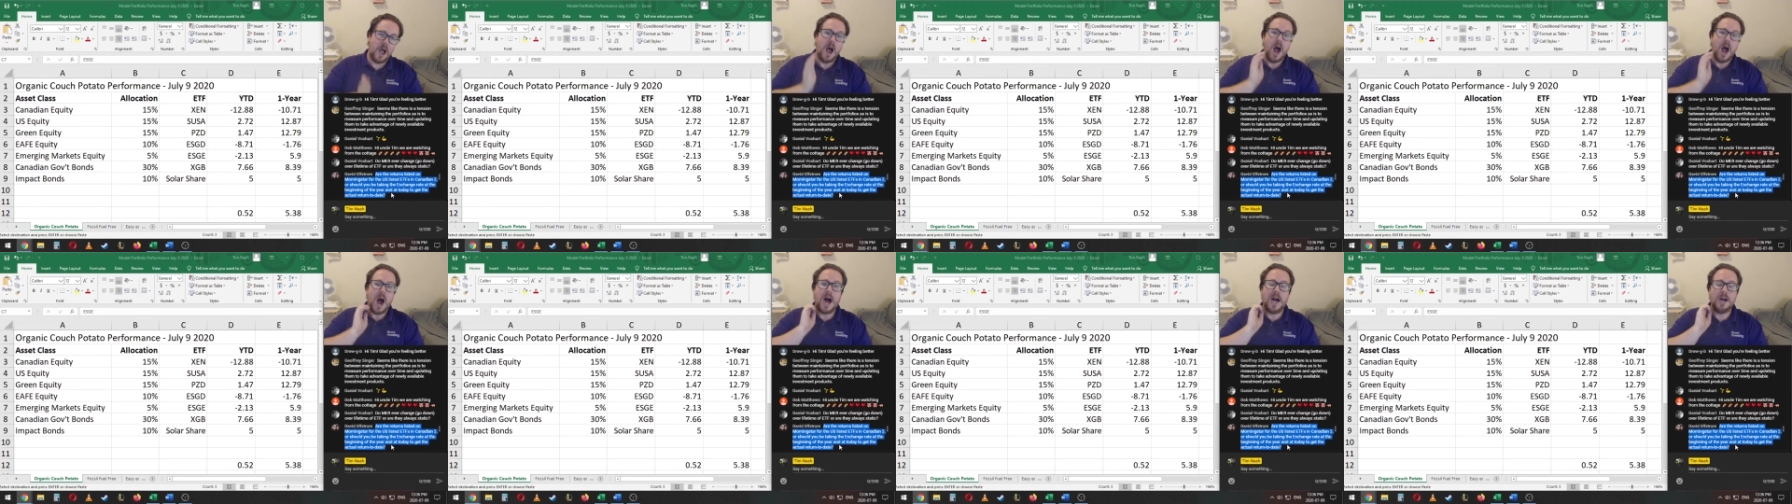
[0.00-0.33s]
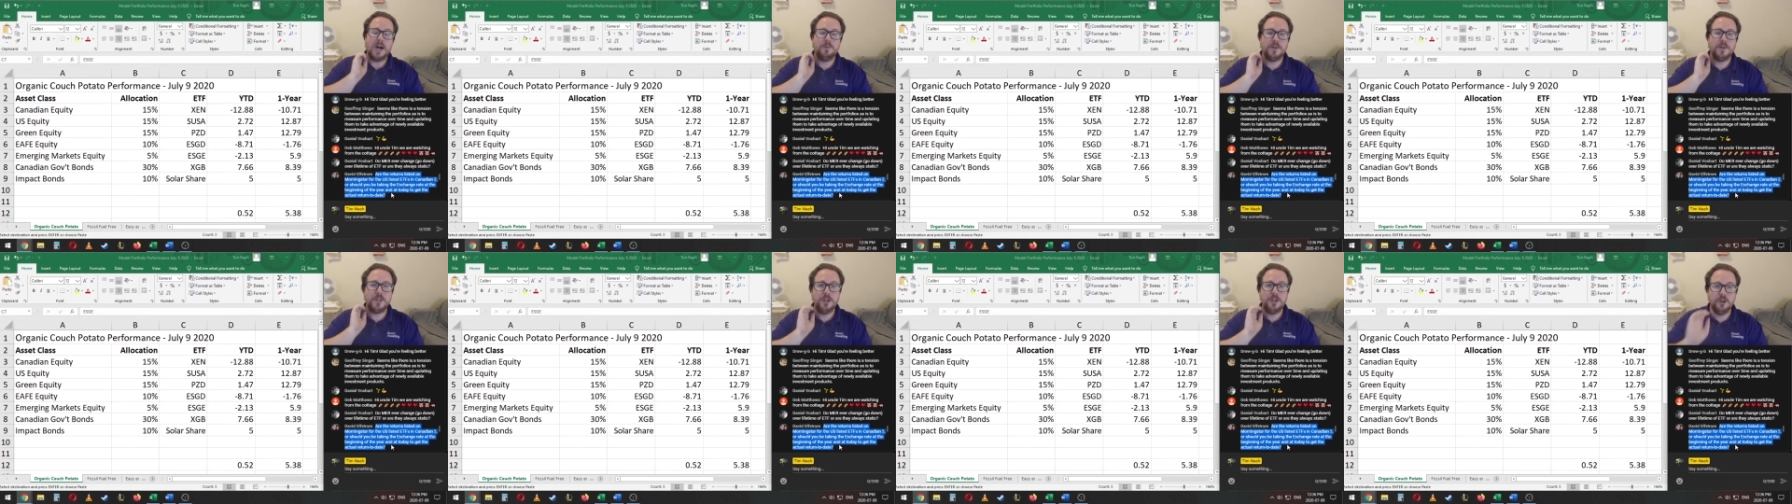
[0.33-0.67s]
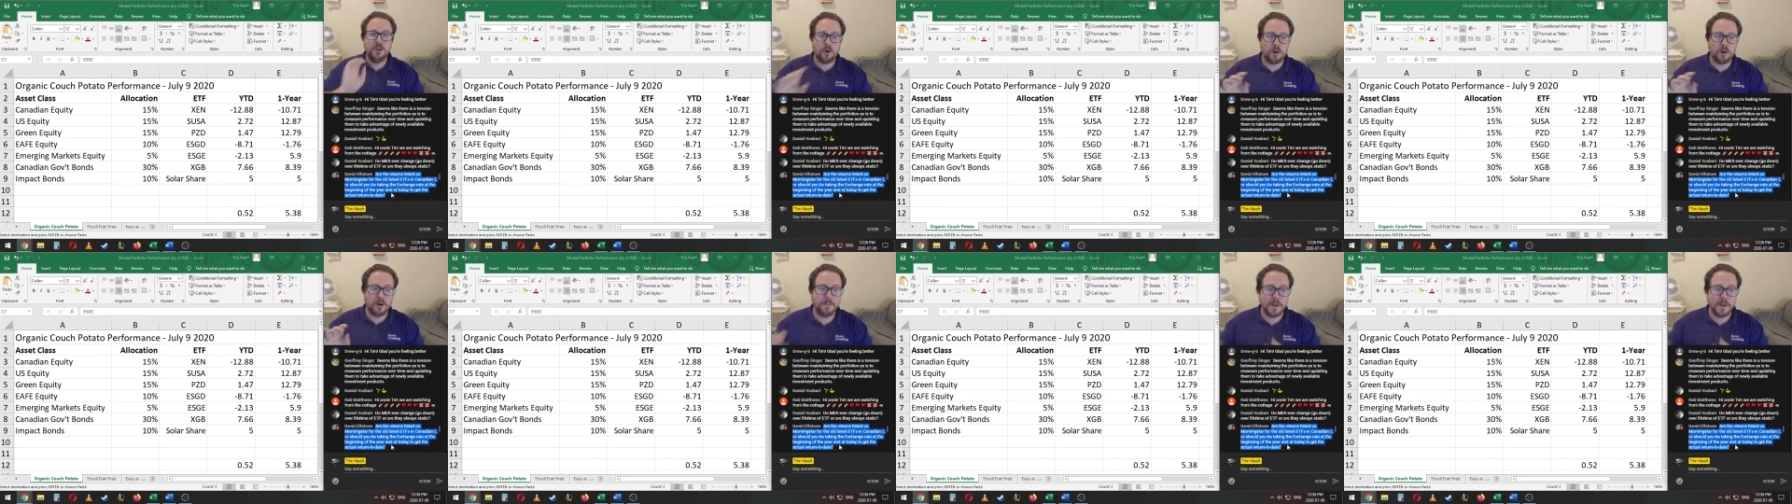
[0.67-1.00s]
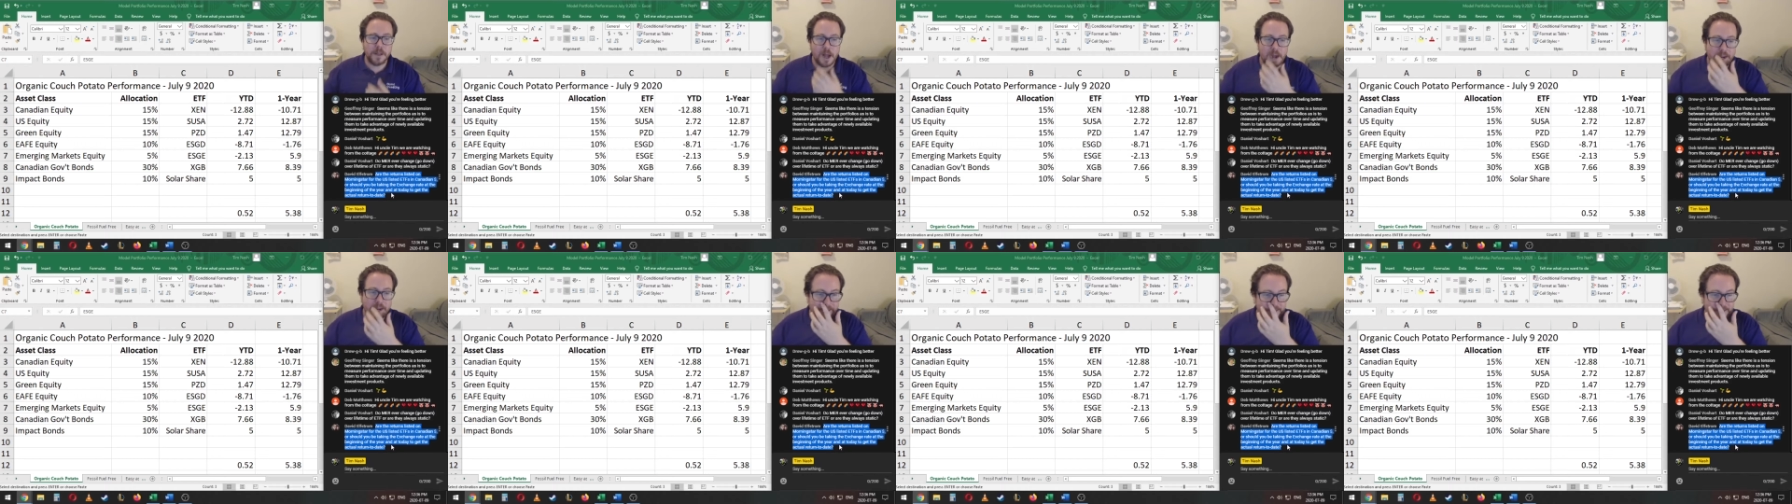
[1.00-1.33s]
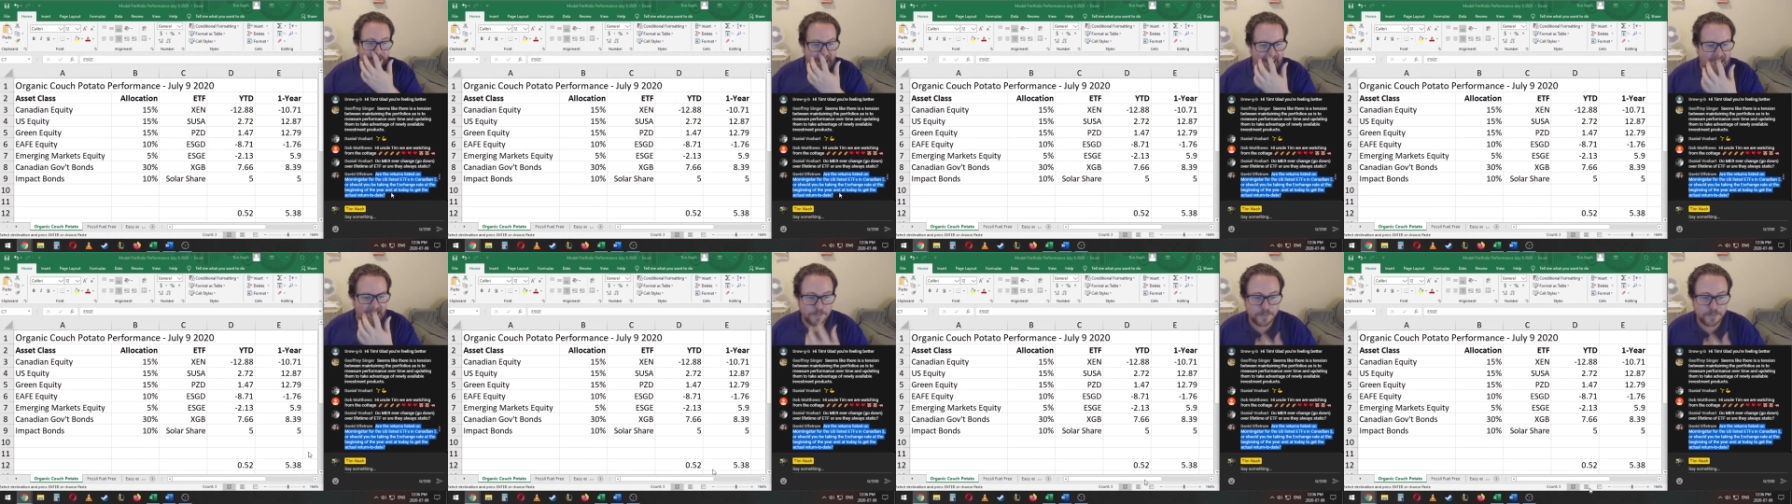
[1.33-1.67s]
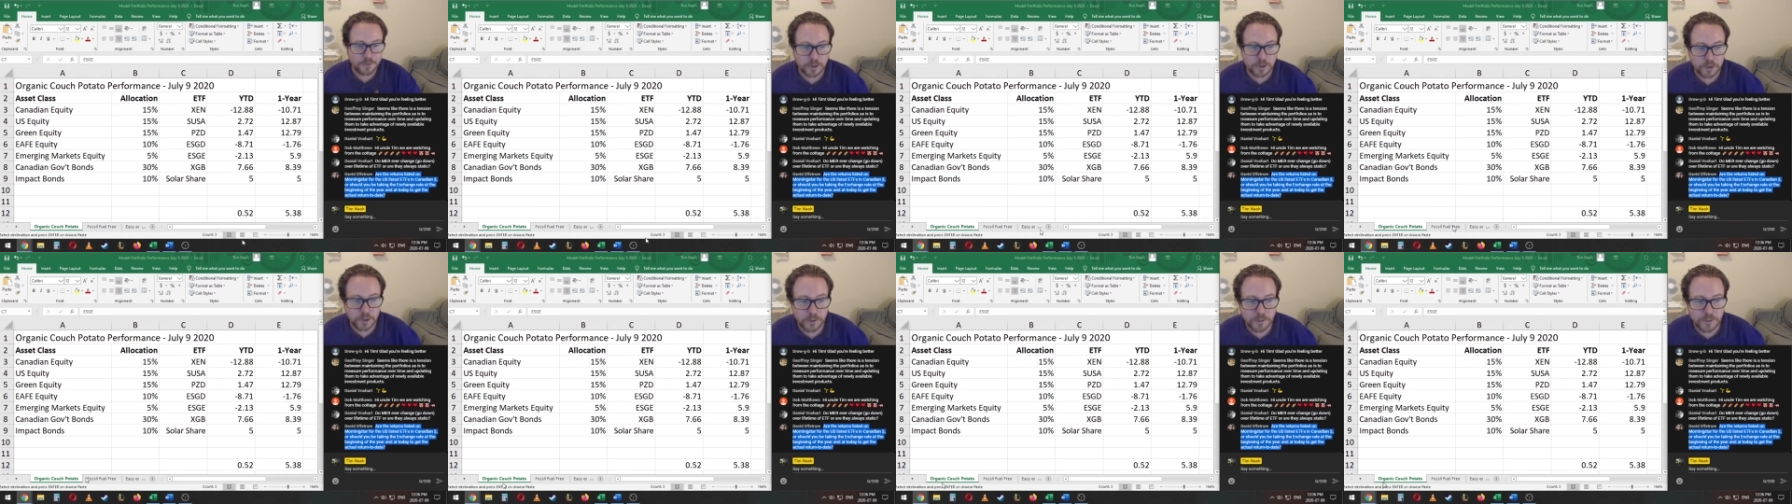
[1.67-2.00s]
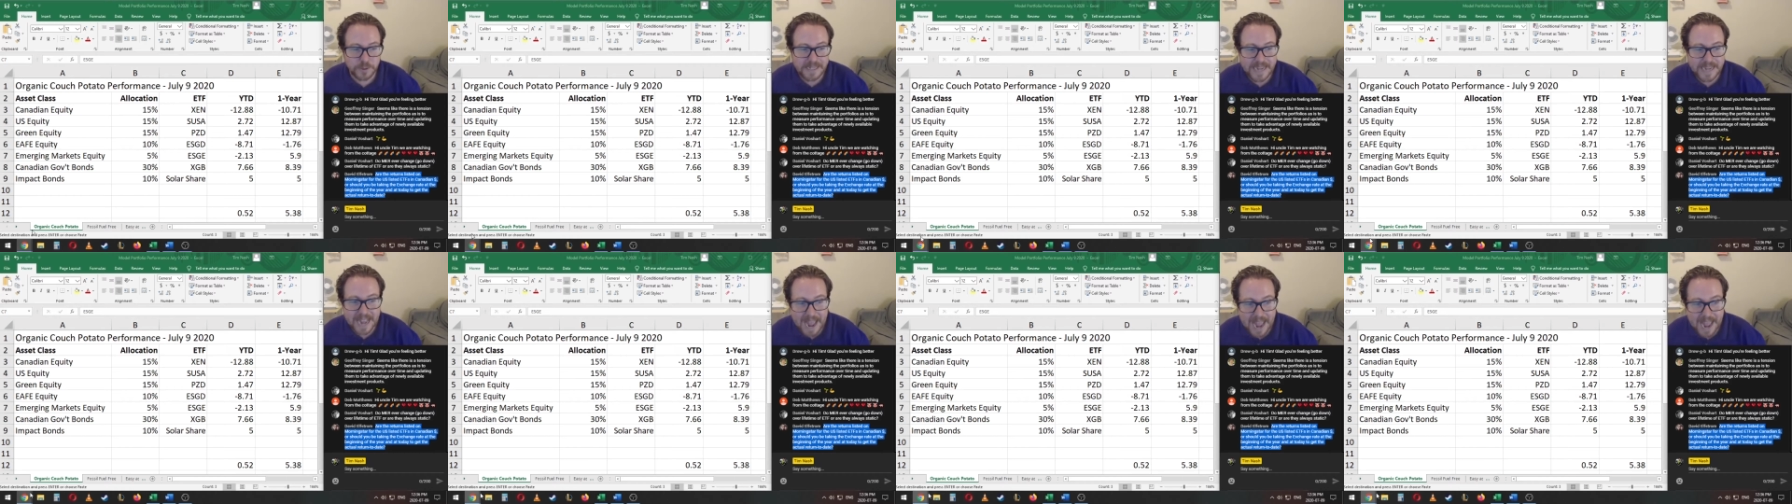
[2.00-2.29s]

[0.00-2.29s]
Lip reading: I would normalize absolutely